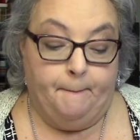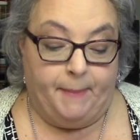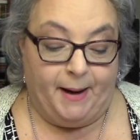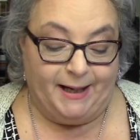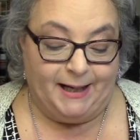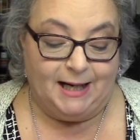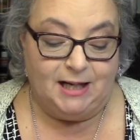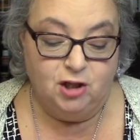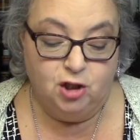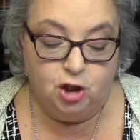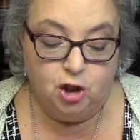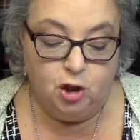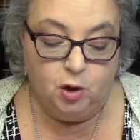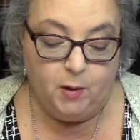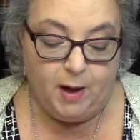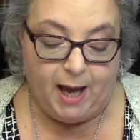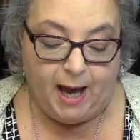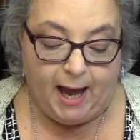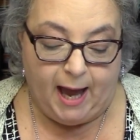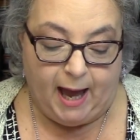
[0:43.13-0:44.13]
But I
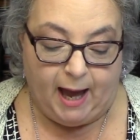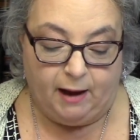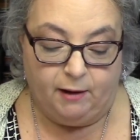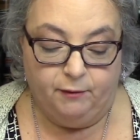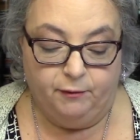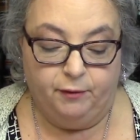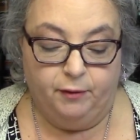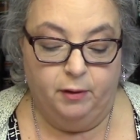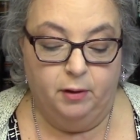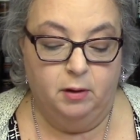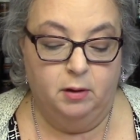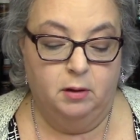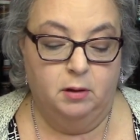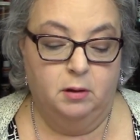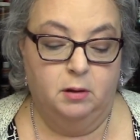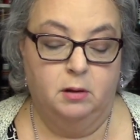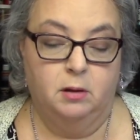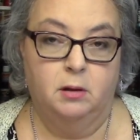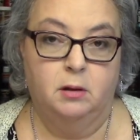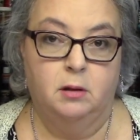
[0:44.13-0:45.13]
do have
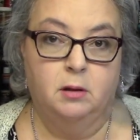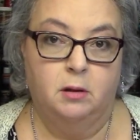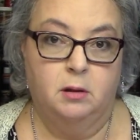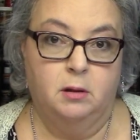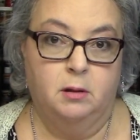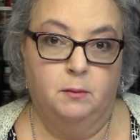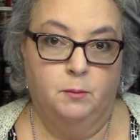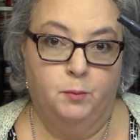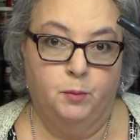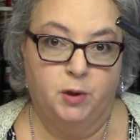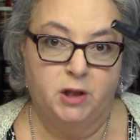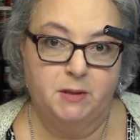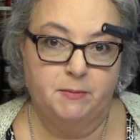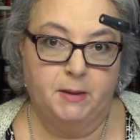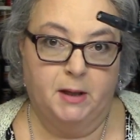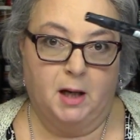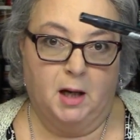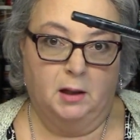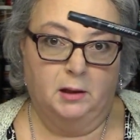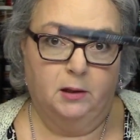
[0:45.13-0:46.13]

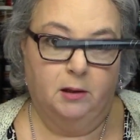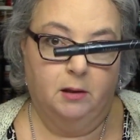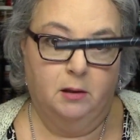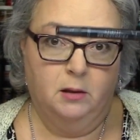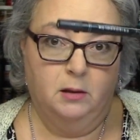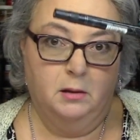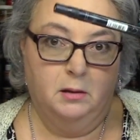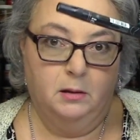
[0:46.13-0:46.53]
Prismacolor